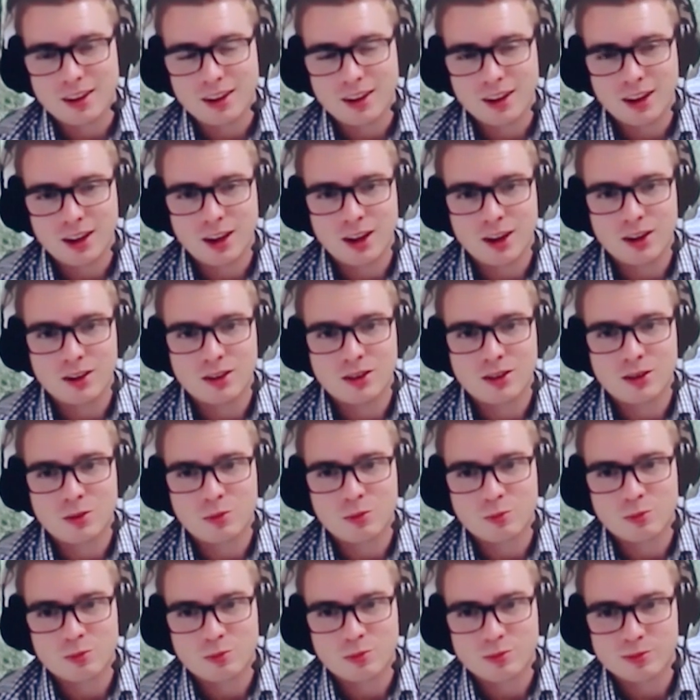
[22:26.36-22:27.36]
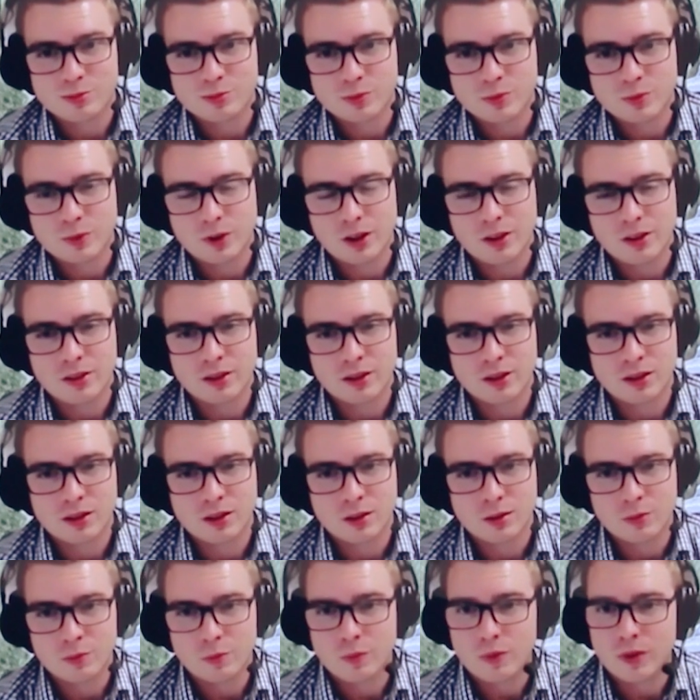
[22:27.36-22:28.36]
and I think
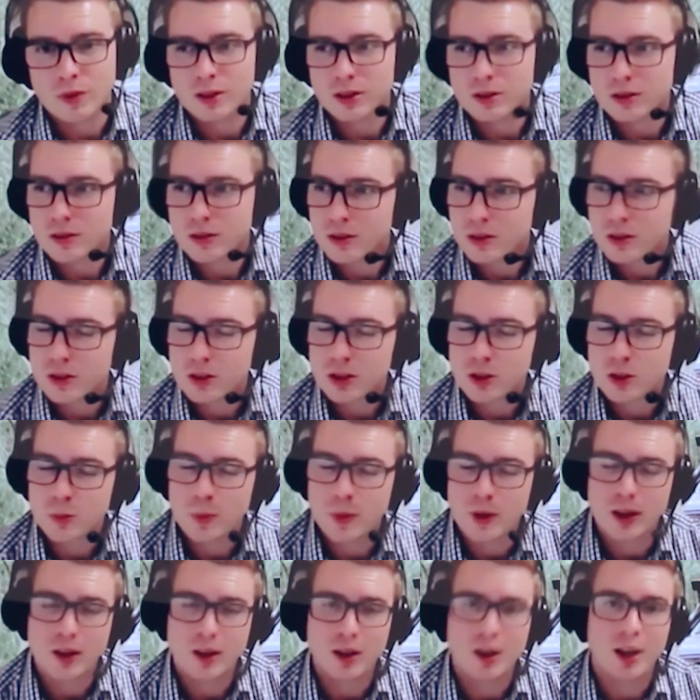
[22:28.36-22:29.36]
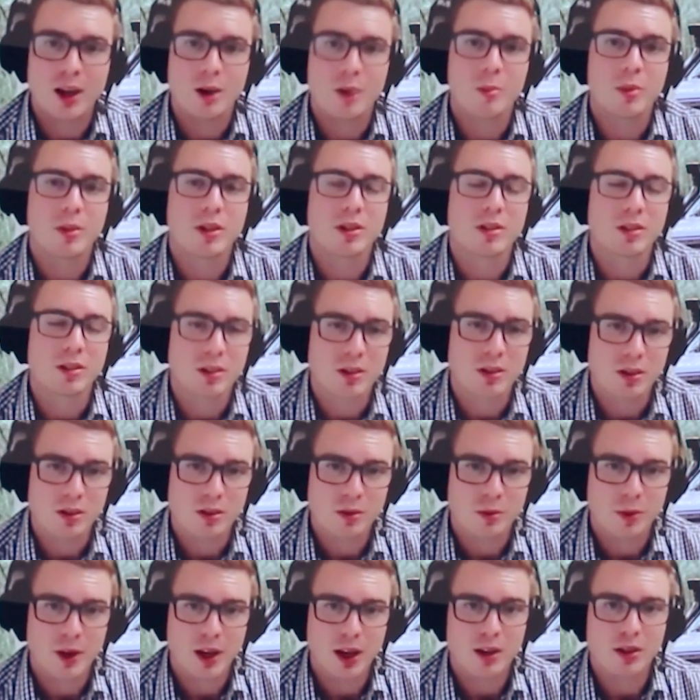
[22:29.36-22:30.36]
the split in our business is
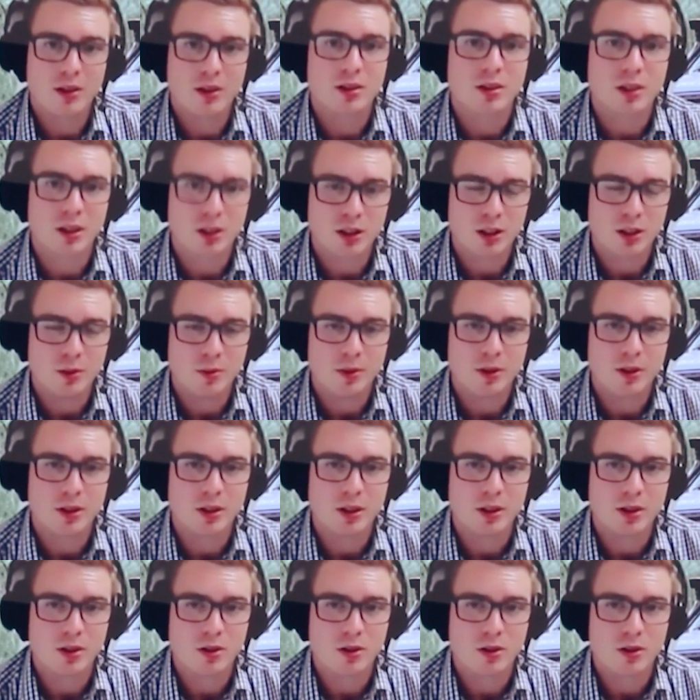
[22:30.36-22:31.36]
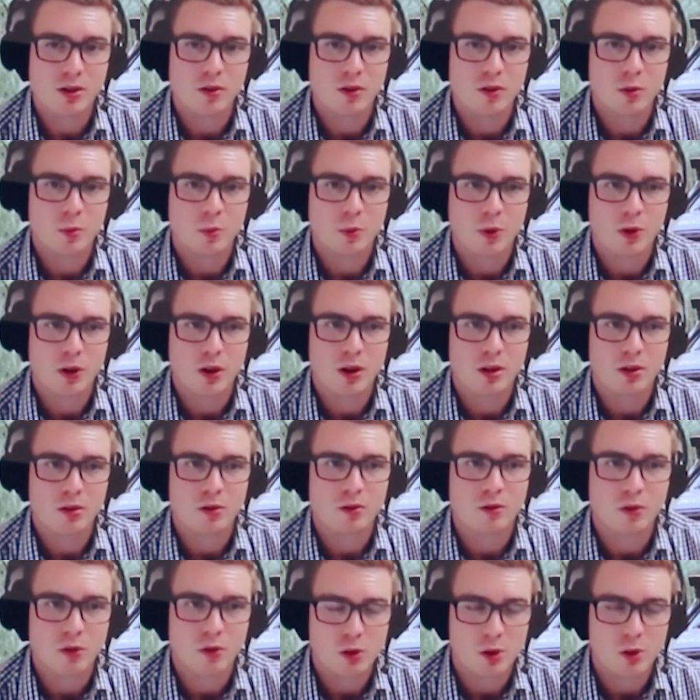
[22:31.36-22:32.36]
about 60% service bodies
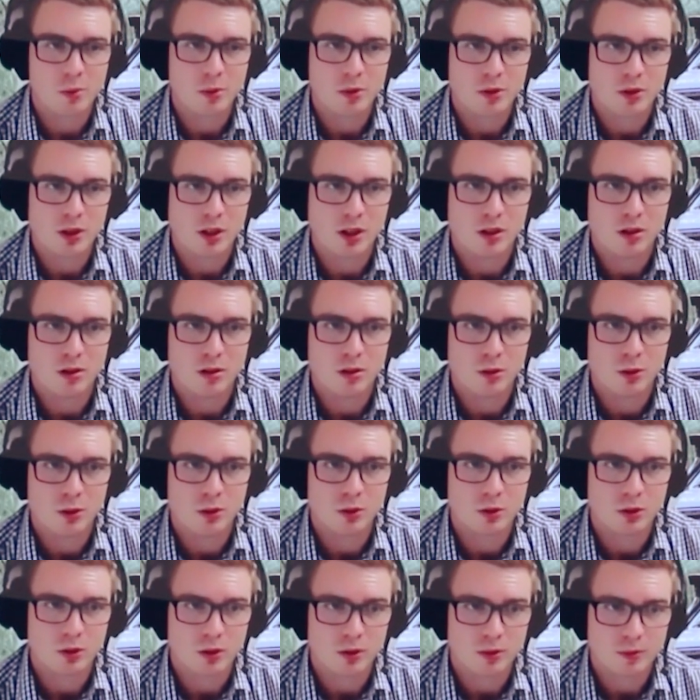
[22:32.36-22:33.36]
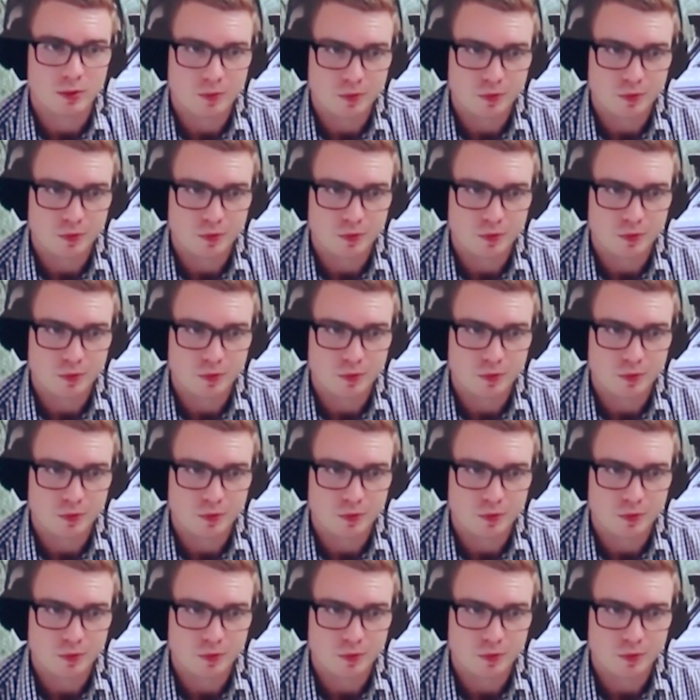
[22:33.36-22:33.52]
and 40% drawers.